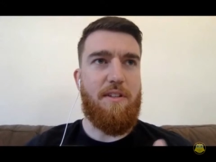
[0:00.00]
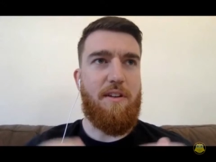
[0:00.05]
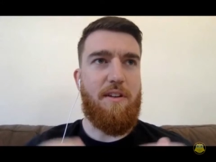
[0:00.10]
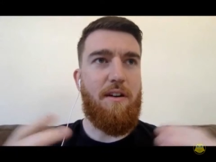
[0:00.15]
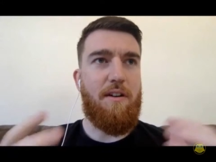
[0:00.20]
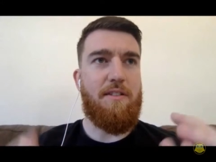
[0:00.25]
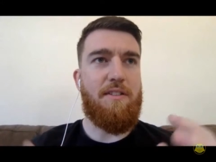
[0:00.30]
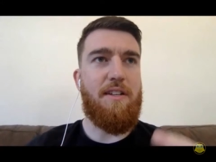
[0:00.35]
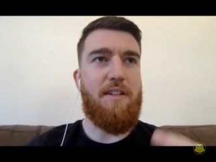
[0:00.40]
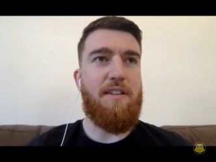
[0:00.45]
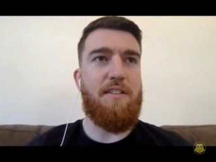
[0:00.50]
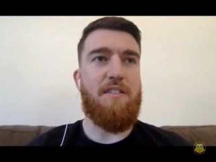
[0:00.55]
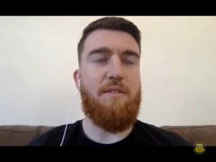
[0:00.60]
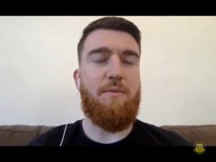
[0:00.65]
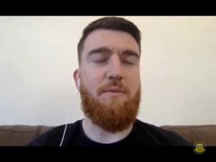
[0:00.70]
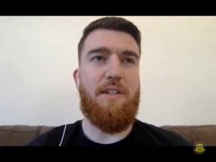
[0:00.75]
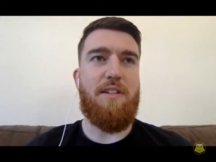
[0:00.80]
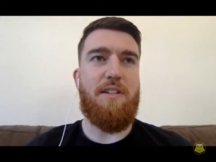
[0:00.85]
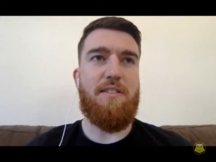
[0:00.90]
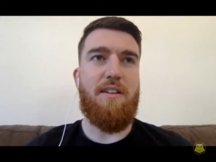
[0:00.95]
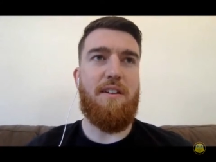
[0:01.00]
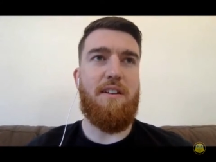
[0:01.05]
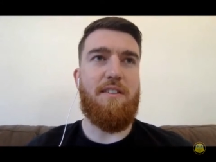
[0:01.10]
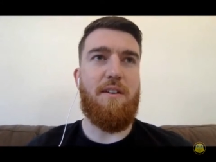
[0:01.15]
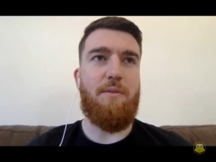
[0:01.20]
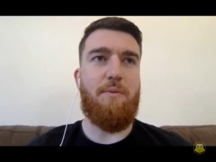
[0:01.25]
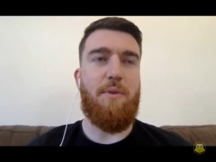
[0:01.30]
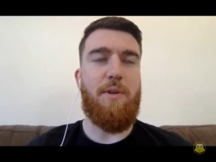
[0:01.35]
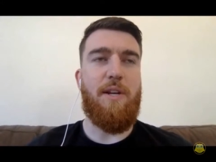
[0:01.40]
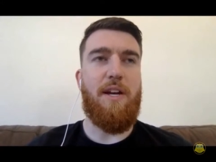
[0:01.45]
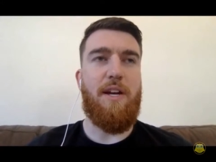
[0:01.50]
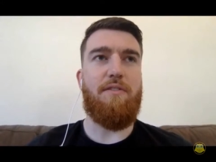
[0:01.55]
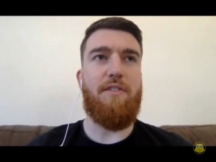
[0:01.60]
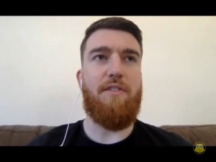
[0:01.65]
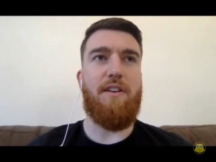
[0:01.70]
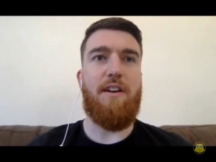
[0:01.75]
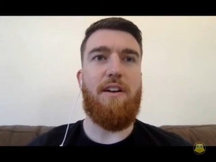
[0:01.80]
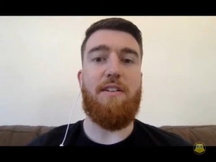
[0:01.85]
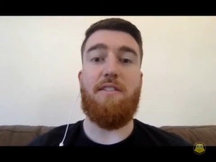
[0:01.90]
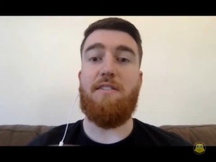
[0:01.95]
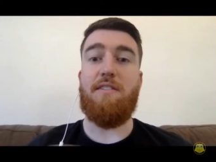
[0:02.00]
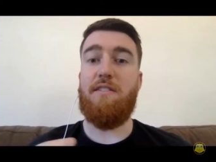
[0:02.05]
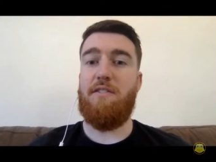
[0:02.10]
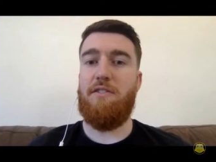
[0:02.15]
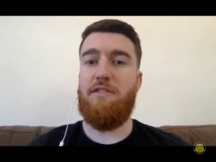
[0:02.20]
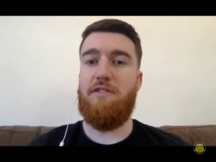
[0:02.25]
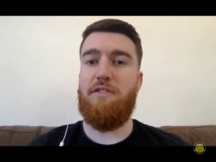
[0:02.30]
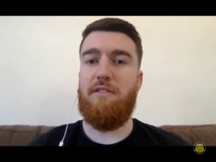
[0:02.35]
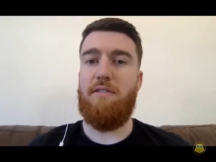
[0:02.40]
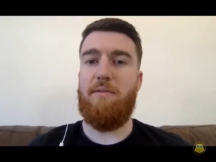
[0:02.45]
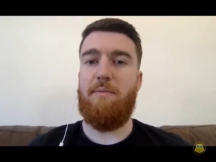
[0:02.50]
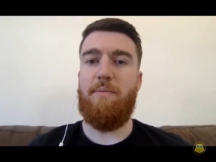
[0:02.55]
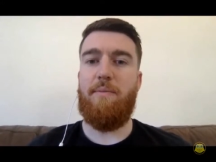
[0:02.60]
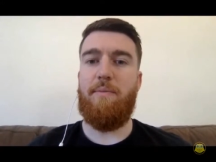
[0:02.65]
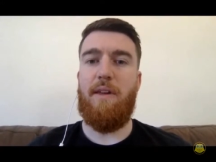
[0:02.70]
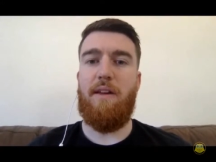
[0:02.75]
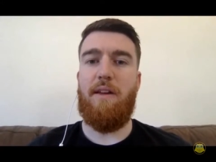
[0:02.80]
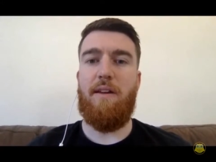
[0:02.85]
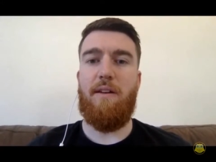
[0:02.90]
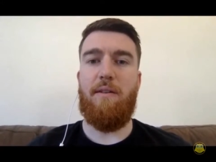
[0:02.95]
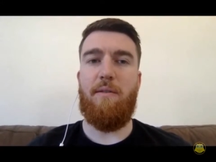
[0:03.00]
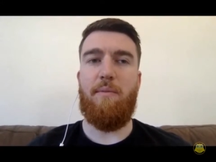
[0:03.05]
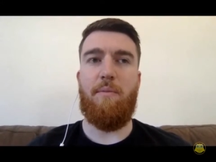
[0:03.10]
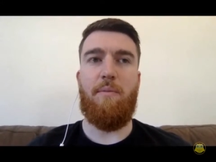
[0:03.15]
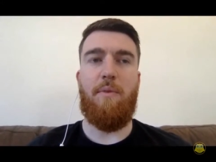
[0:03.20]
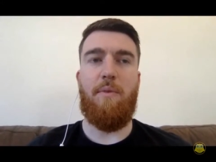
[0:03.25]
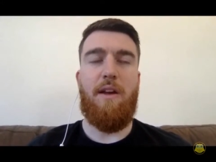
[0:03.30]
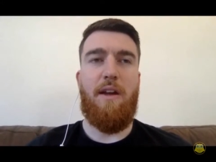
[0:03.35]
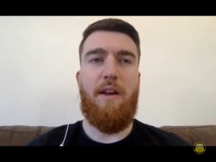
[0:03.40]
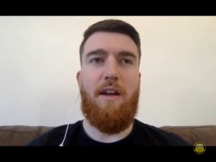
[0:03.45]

hot day so we decided that we would have a, a discussion um,